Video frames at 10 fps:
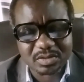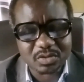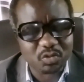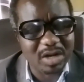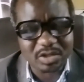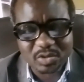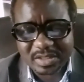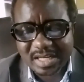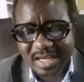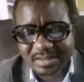We are doing
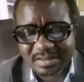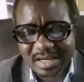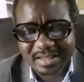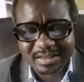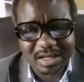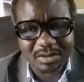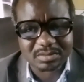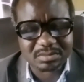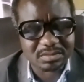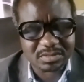that right now,
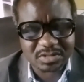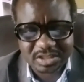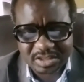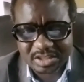teaching